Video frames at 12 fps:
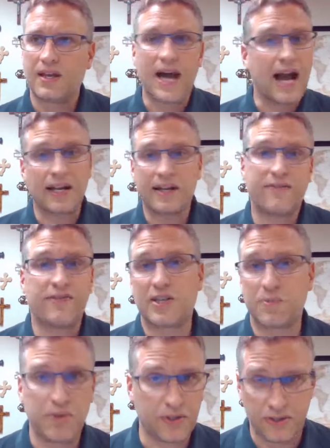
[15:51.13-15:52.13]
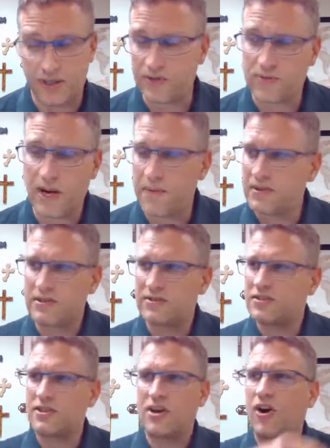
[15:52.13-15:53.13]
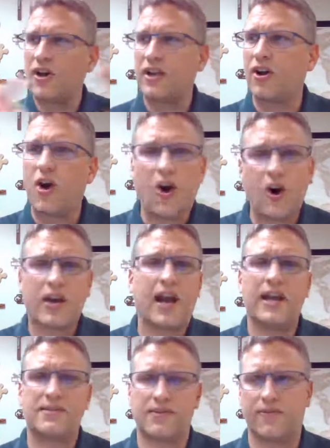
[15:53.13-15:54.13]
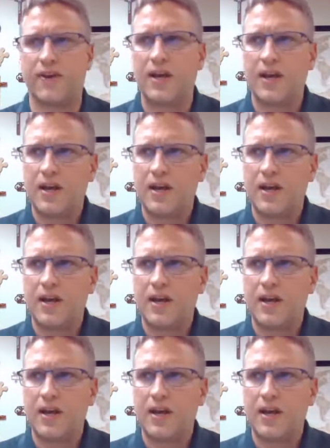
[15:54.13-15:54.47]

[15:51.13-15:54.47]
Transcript: cognitive disabilities, right? I mean, he's just calling all kinds of